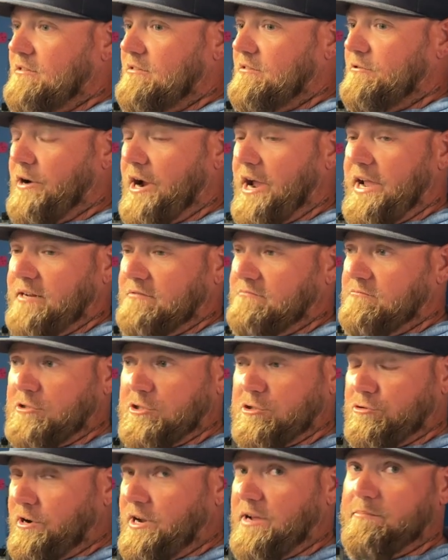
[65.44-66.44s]
great
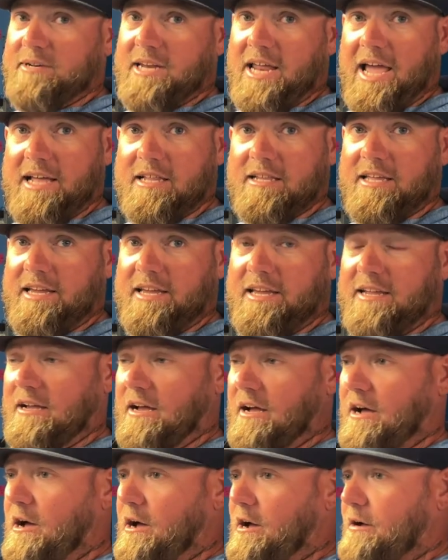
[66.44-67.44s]
shrimp daily.
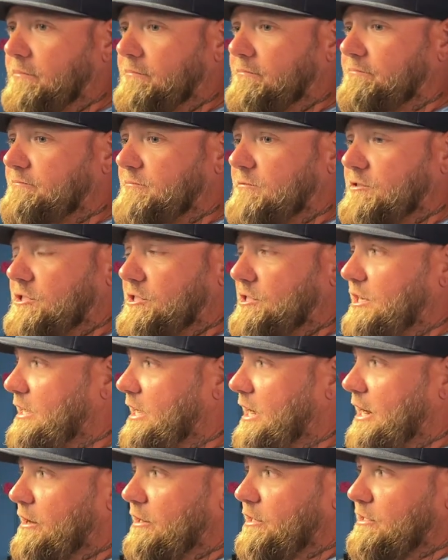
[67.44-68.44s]
Um, she
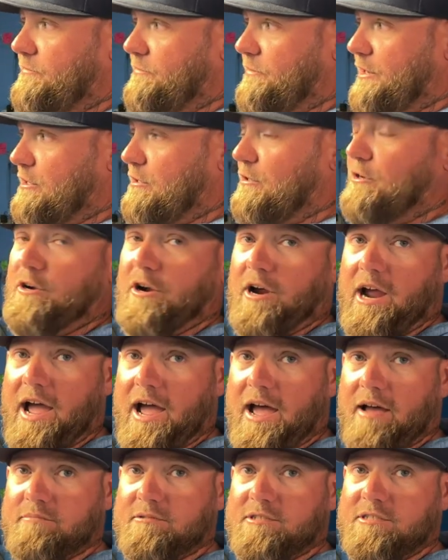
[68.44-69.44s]
carries fiddler
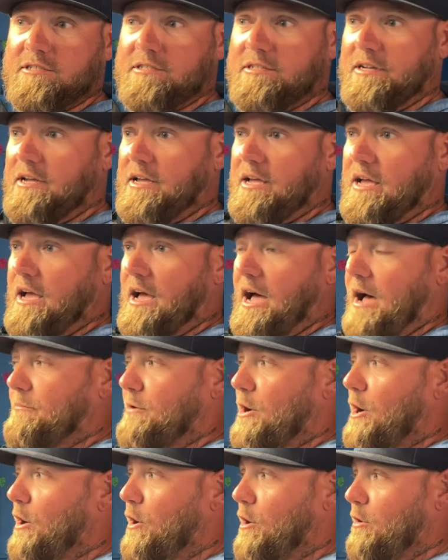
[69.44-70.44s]
crabs. I'm
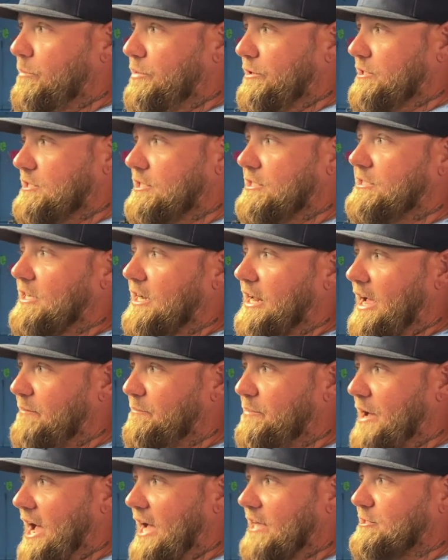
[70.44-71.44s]
hoping she's going to
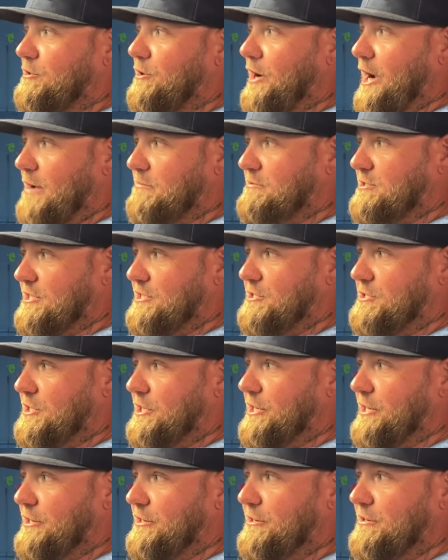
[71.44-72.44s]
have pass crabs this
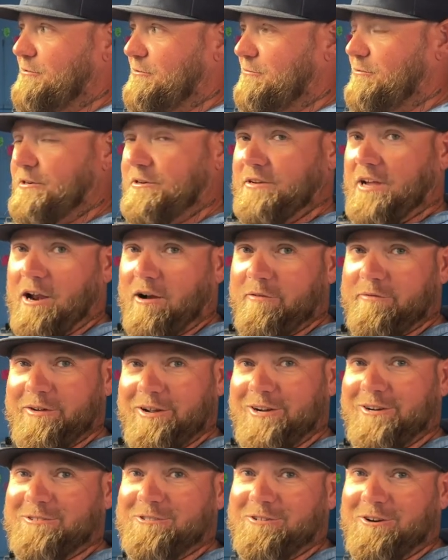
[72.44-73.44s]
year. We've got our
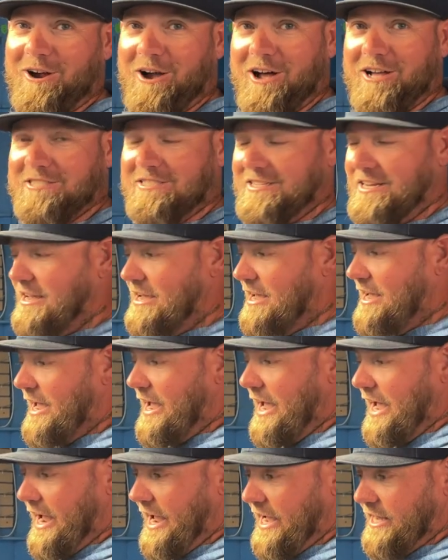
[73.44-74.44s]
fingers crossed.
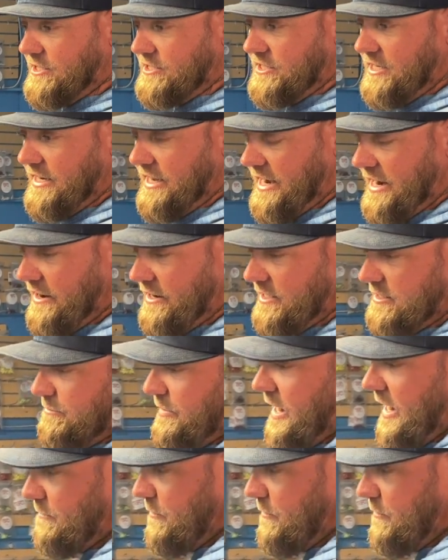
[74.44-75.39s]
And she carries bait